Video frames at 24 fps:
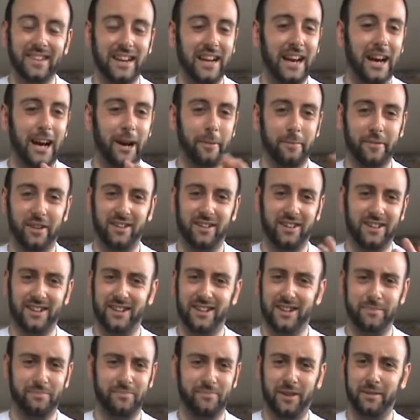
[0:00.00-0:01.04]
I'm not going
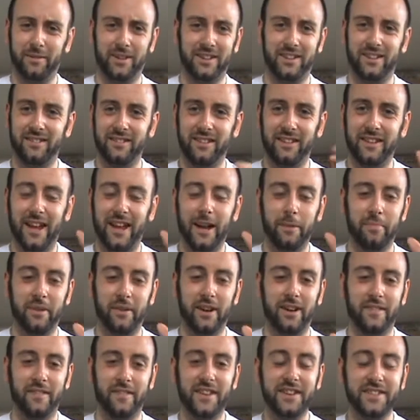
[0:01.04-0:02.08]
to do that.
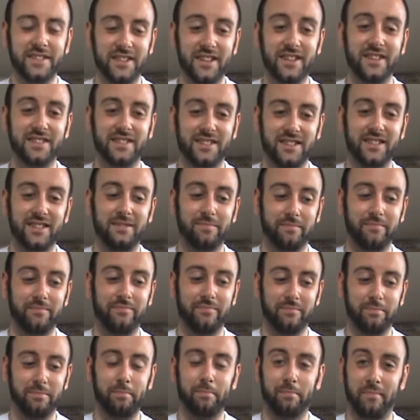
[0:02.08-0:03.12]
But this is
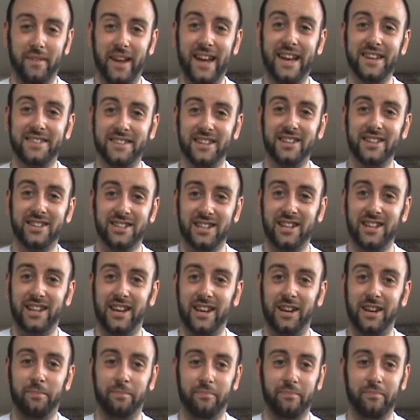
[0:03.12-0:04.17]

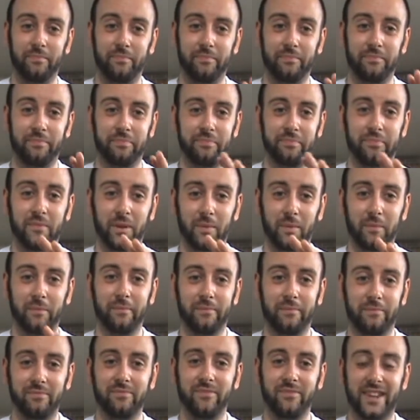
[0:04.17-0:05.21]
essentially...
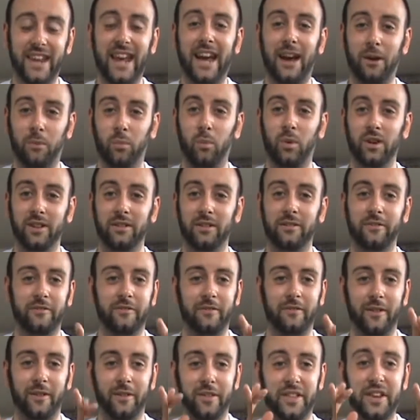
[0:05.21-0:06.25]
Yeah, one of
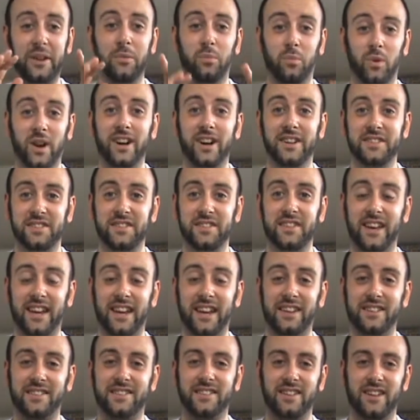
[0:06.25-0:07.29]
the worst
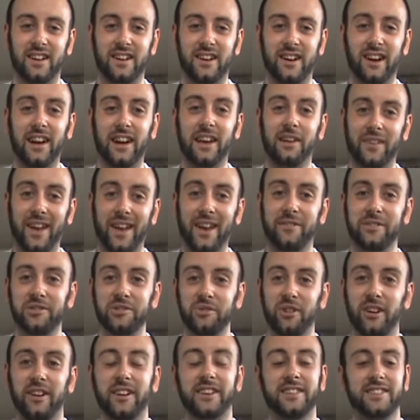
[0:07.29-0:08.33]
things I have ever
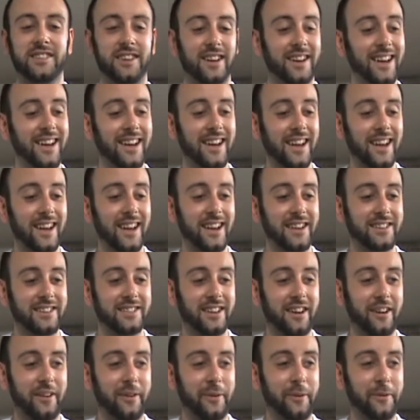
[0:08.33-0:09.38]
tried.
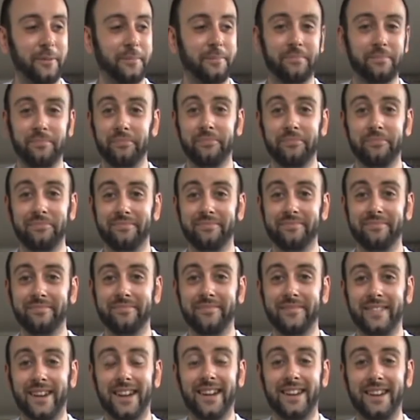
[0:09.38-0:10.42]
So,
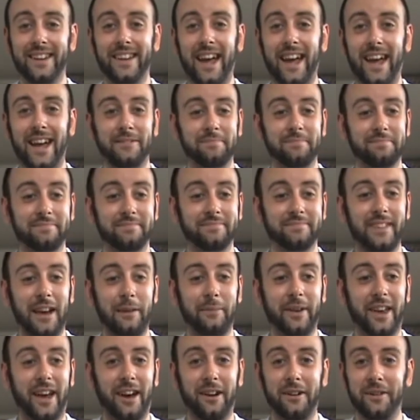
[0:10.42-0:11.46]
yeah, there we
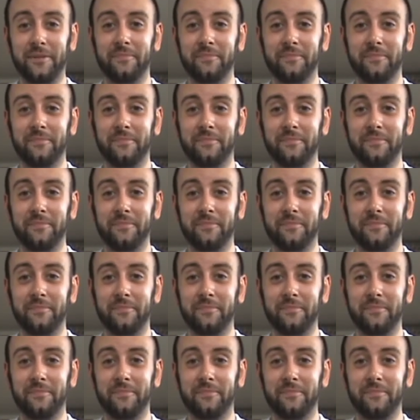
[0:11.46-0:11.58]
go.